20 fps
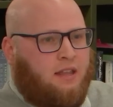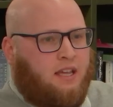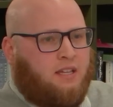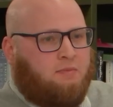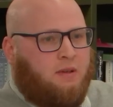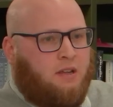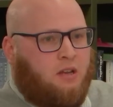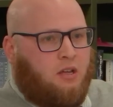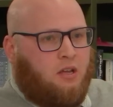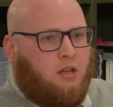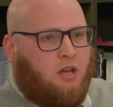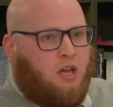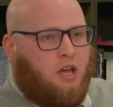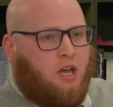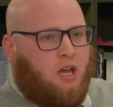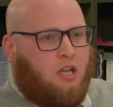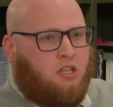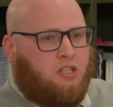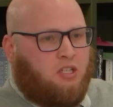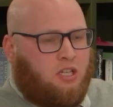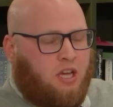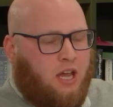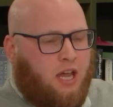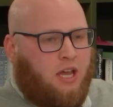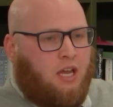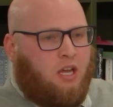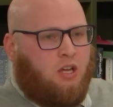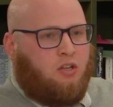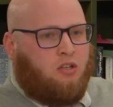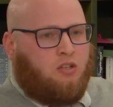and there's been a
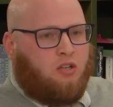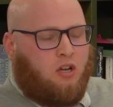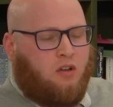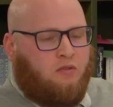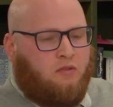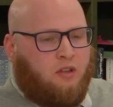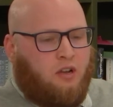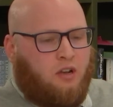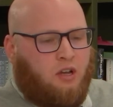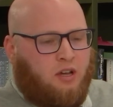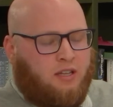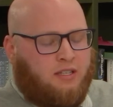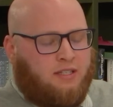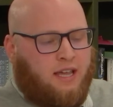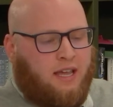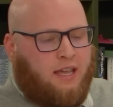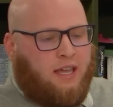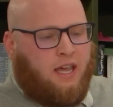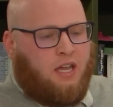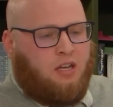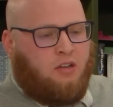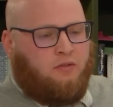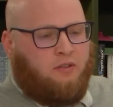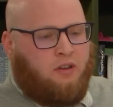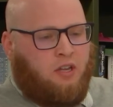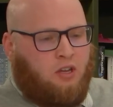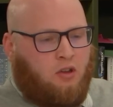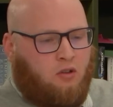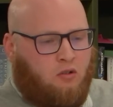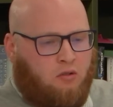change over the last decade of
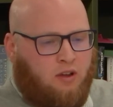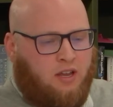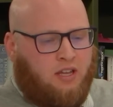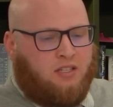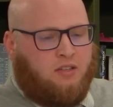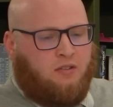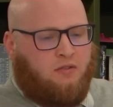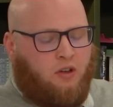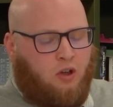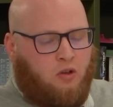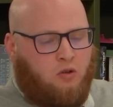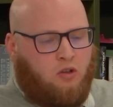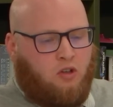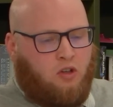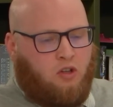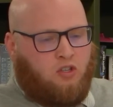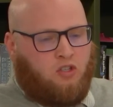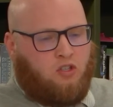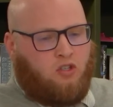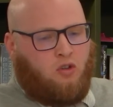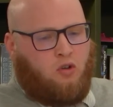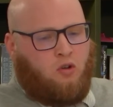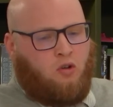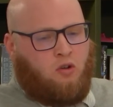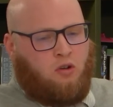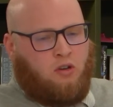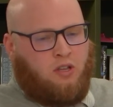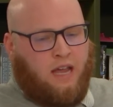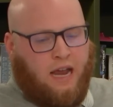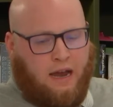an increased focus
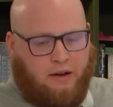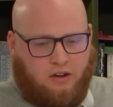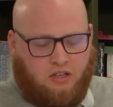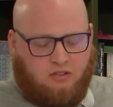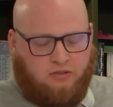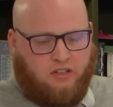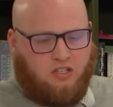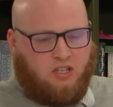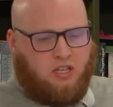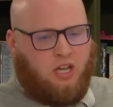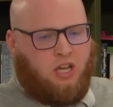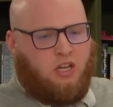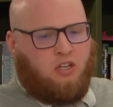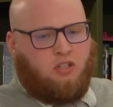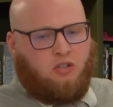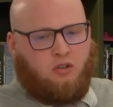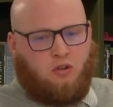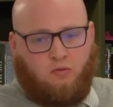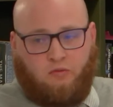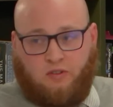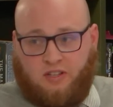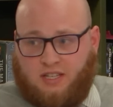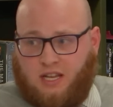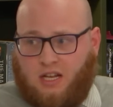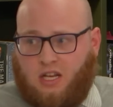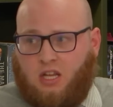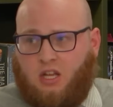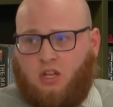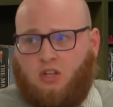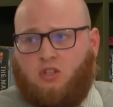on character education, on
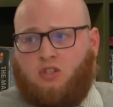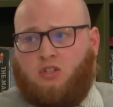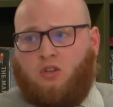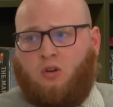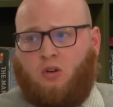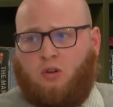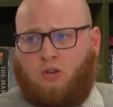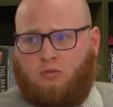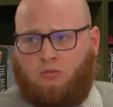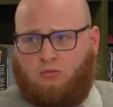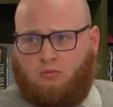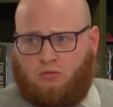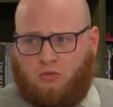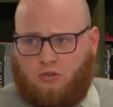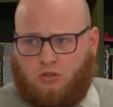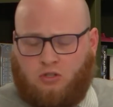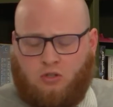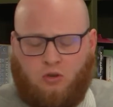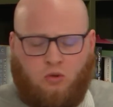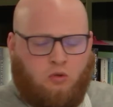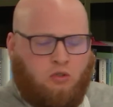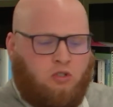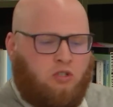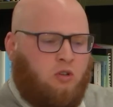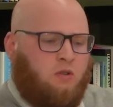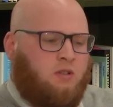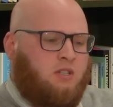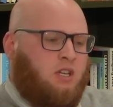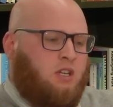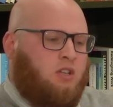resilience, on schools'
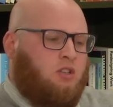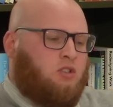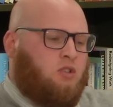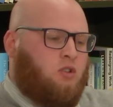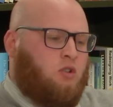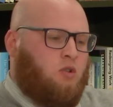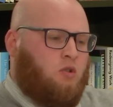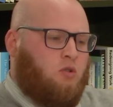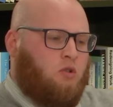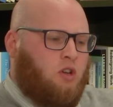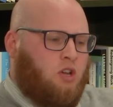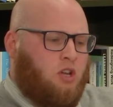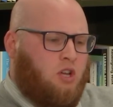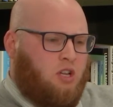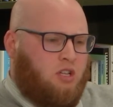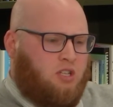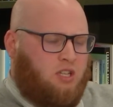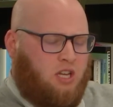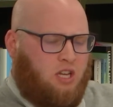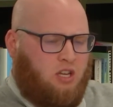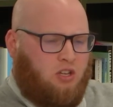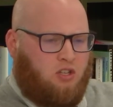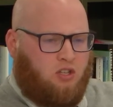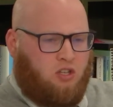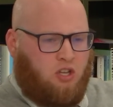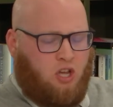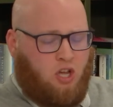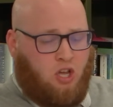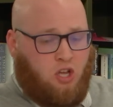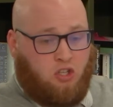duties to
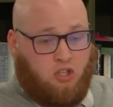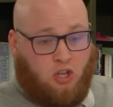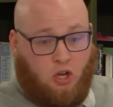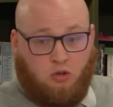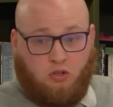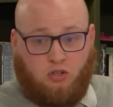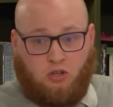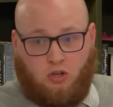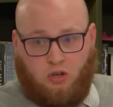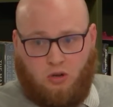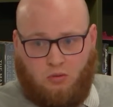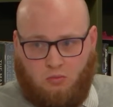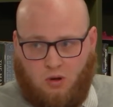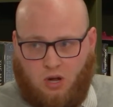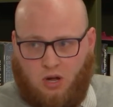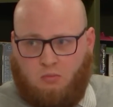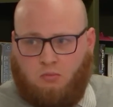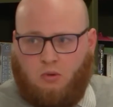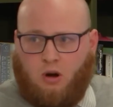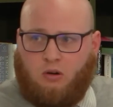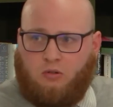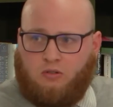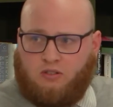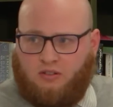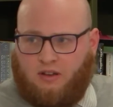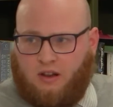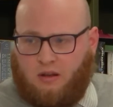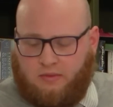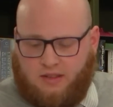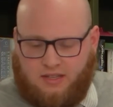teach social and moral
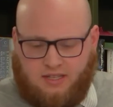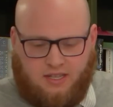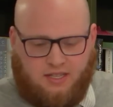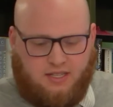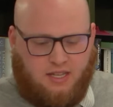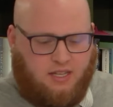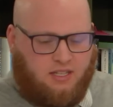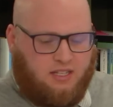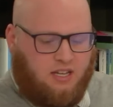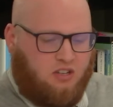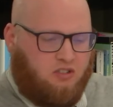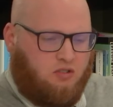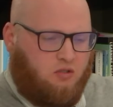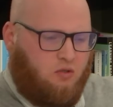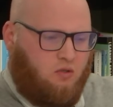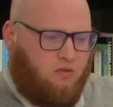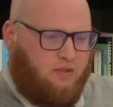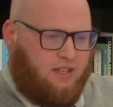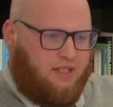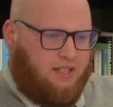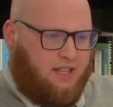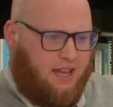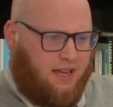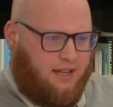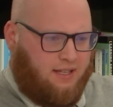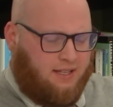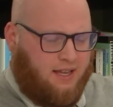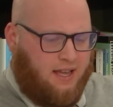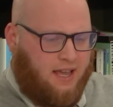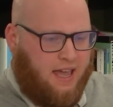development, etc., and all these
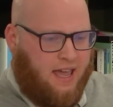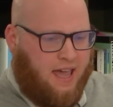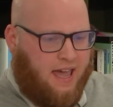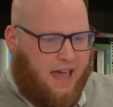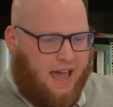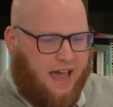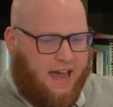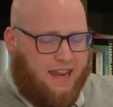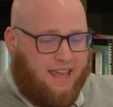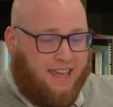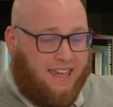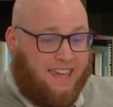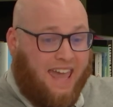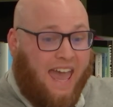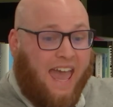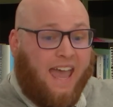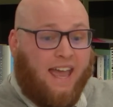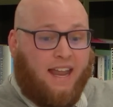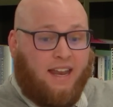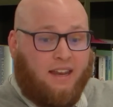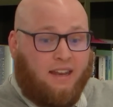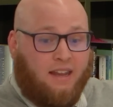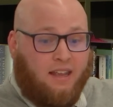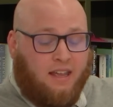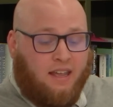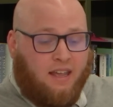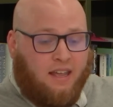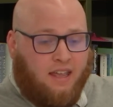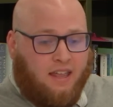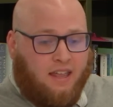things. And again,
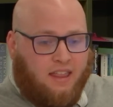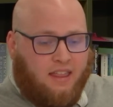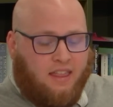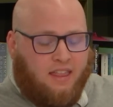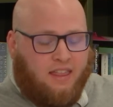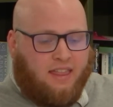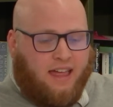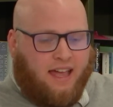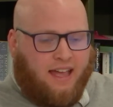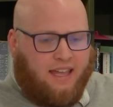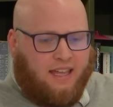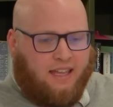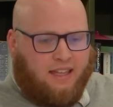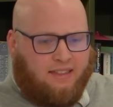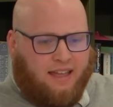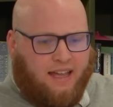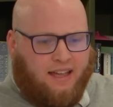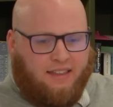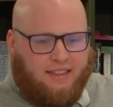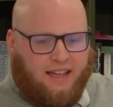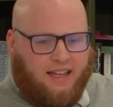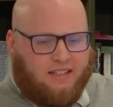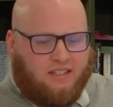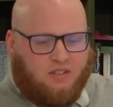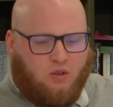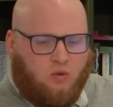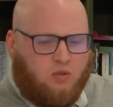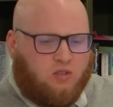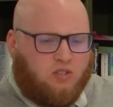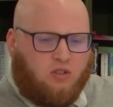
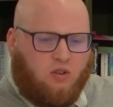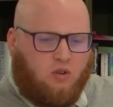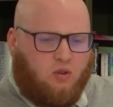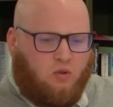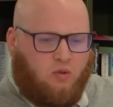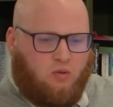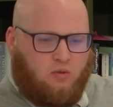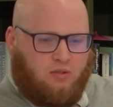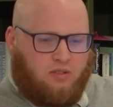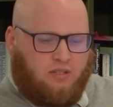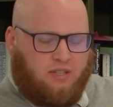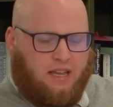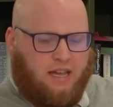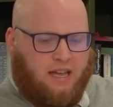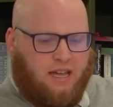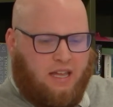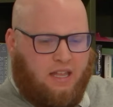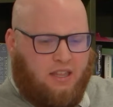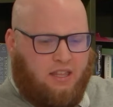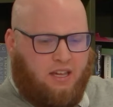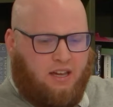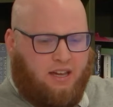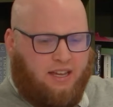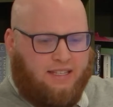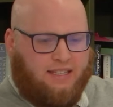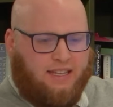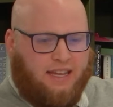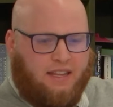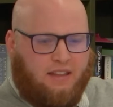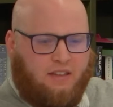that's all schools. The
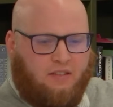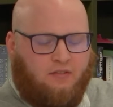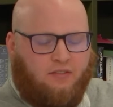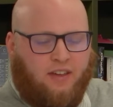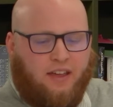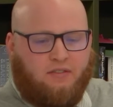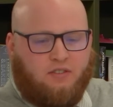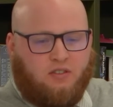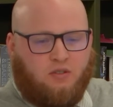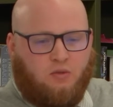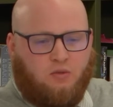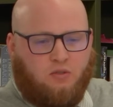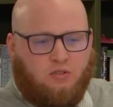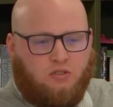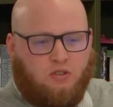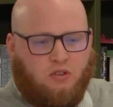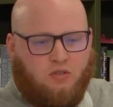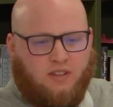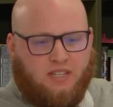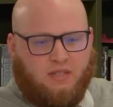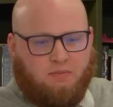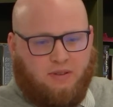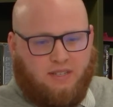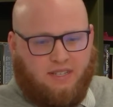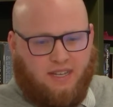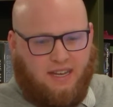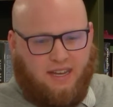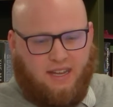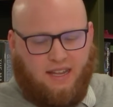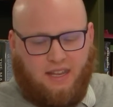idea that faith schools do this
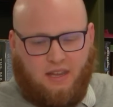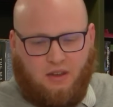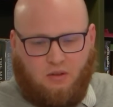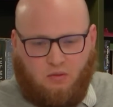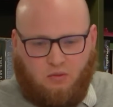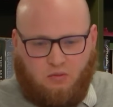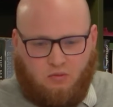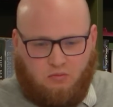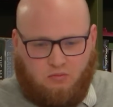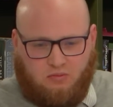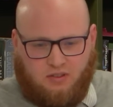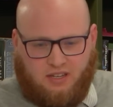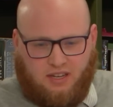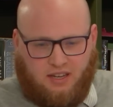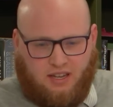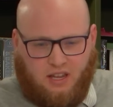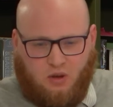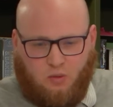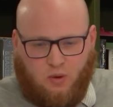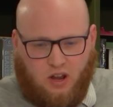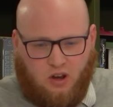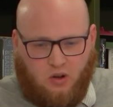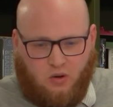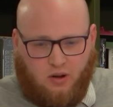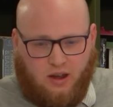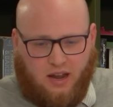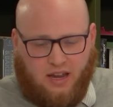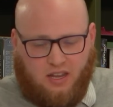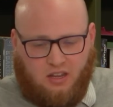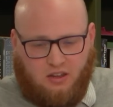particularly well,
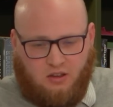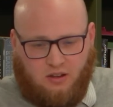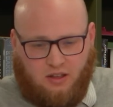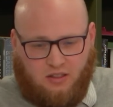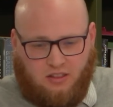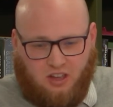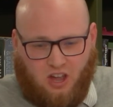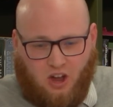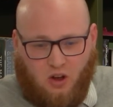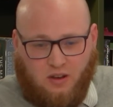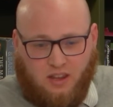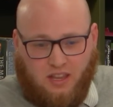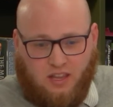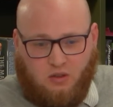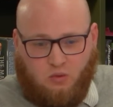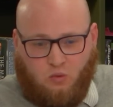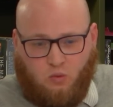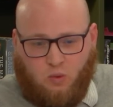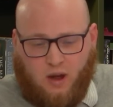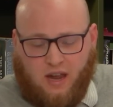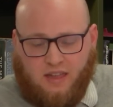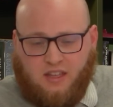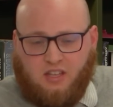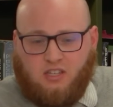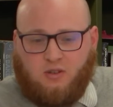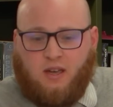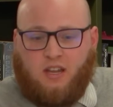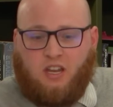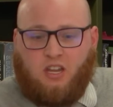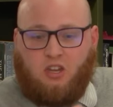or any unit, the only way they
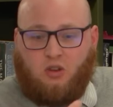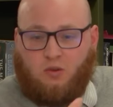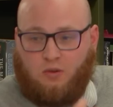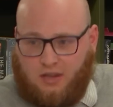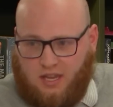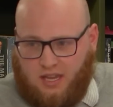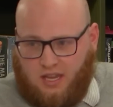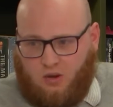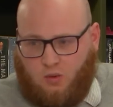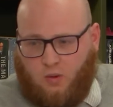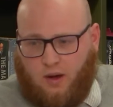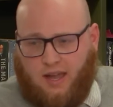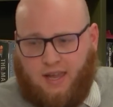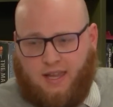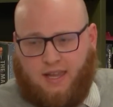do it in a unique